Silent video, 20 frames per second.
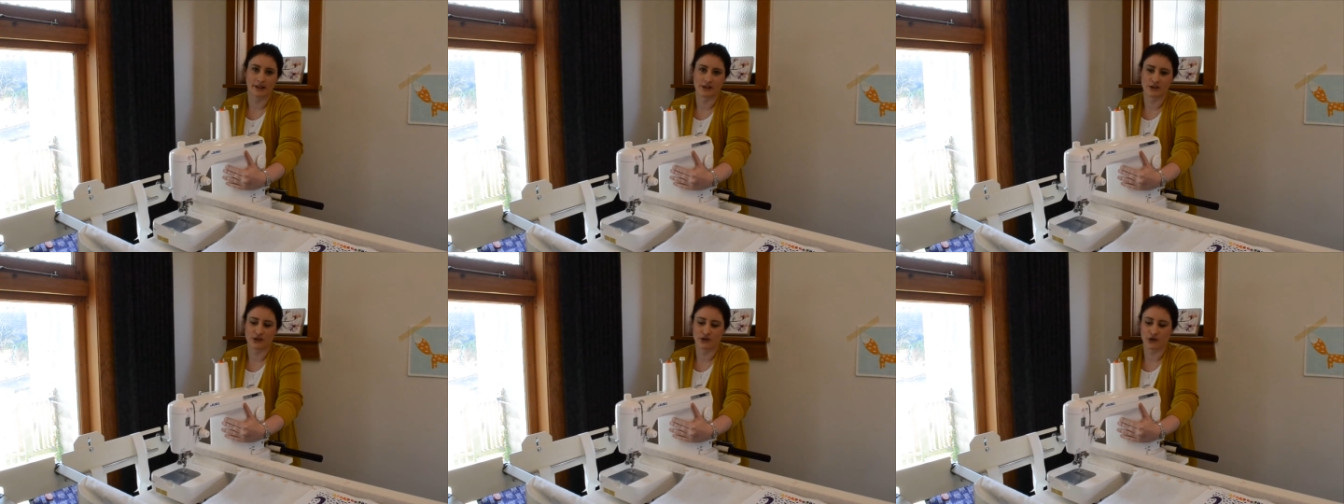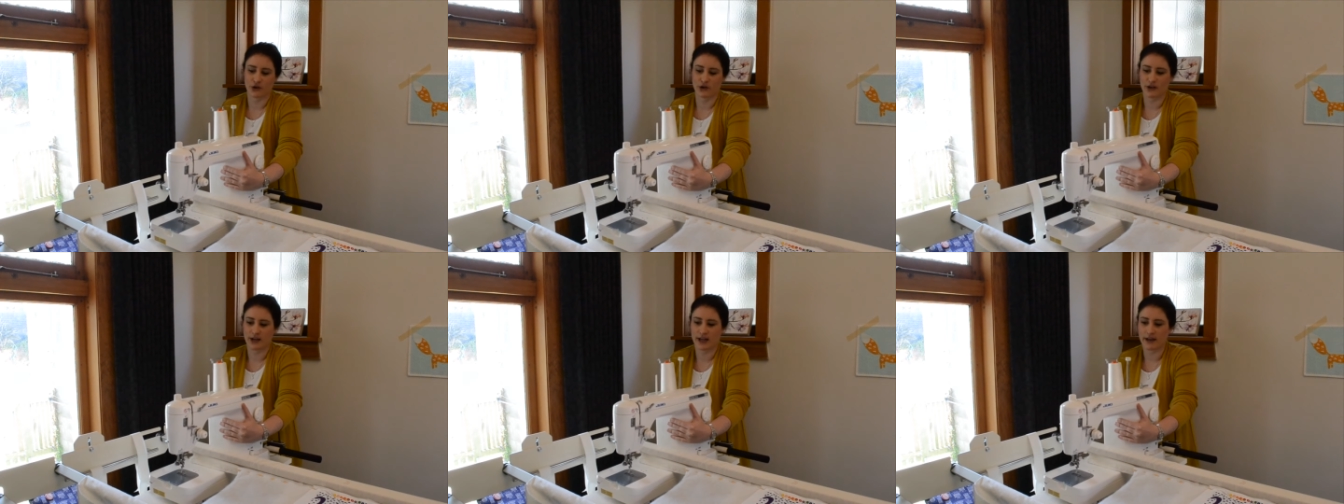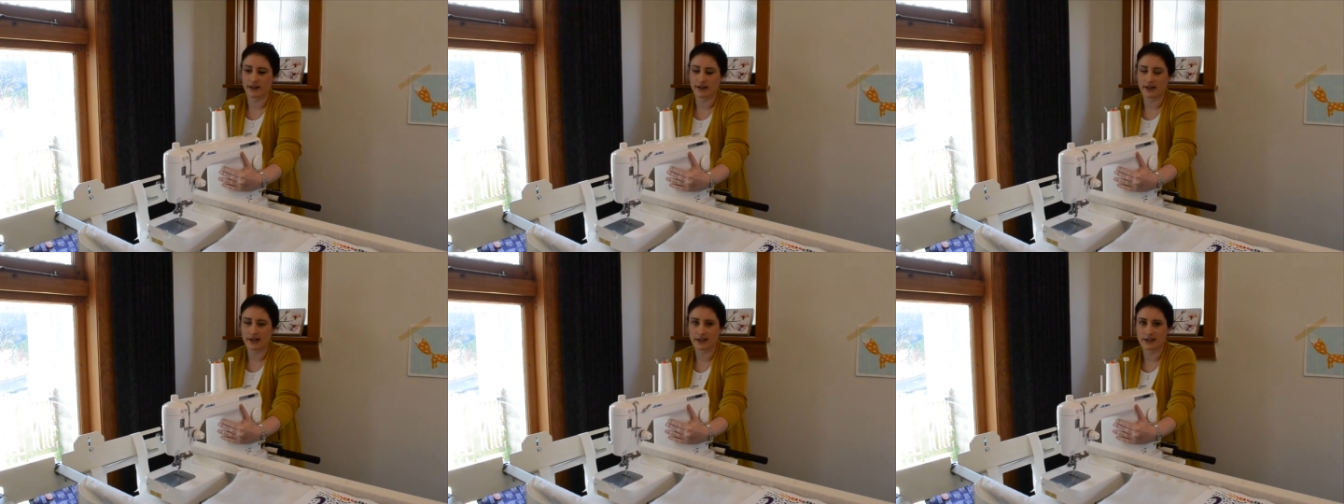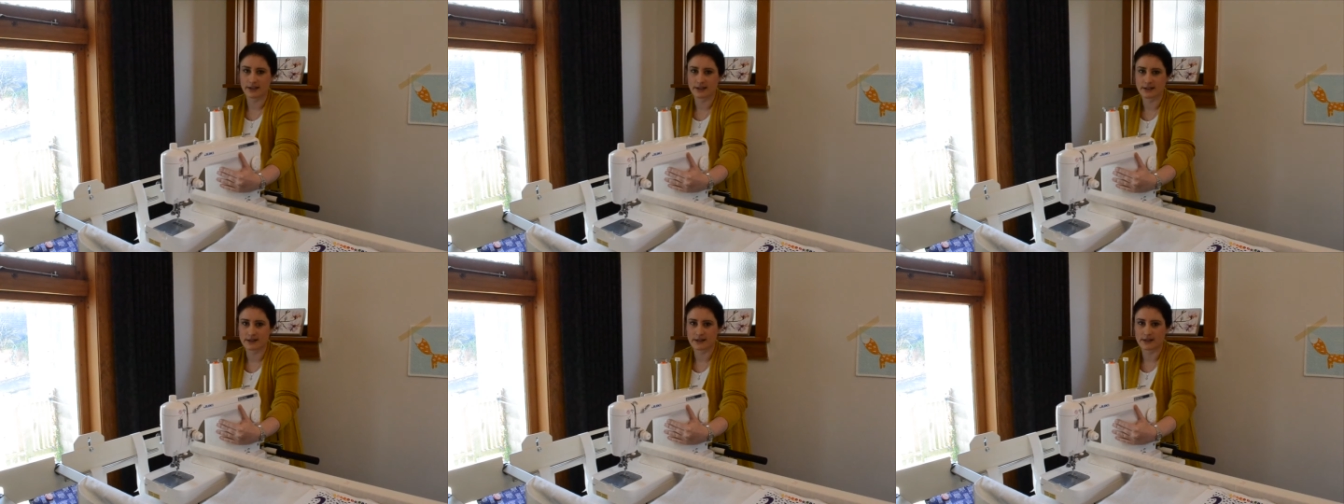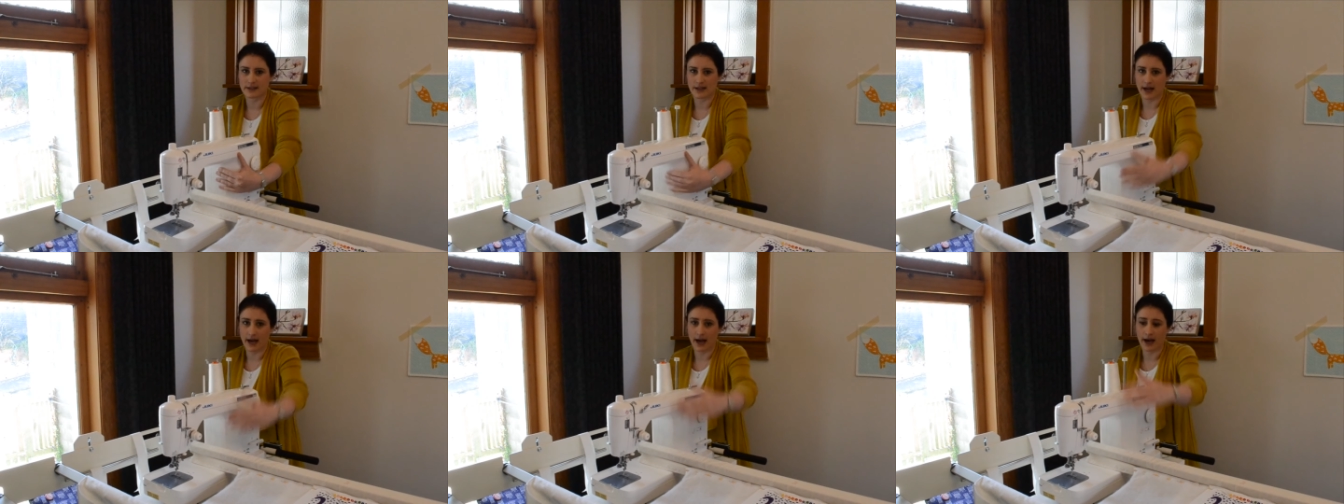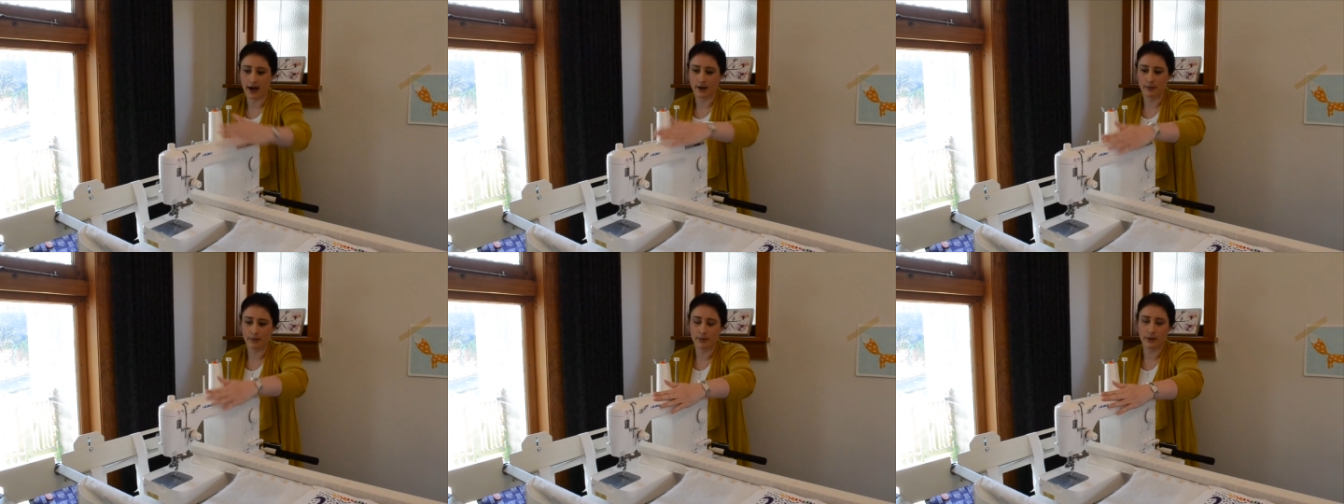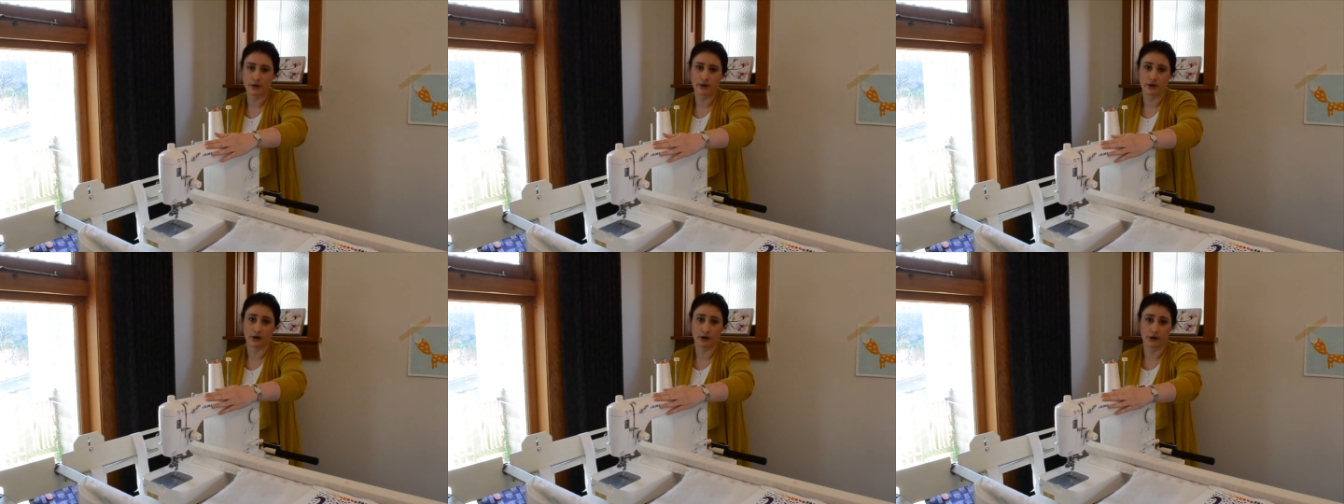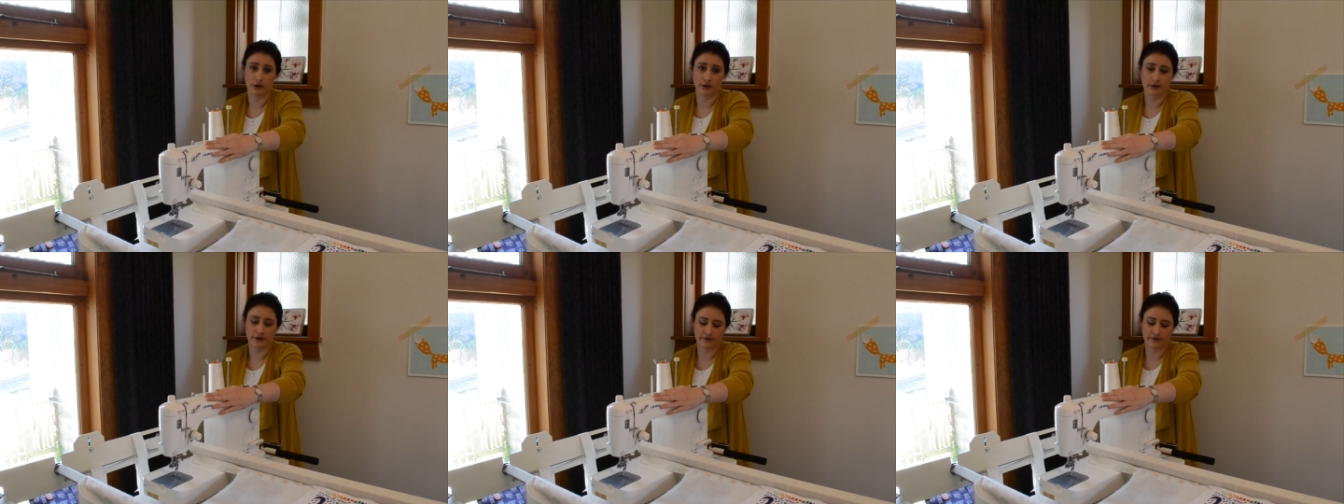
So now that it's up on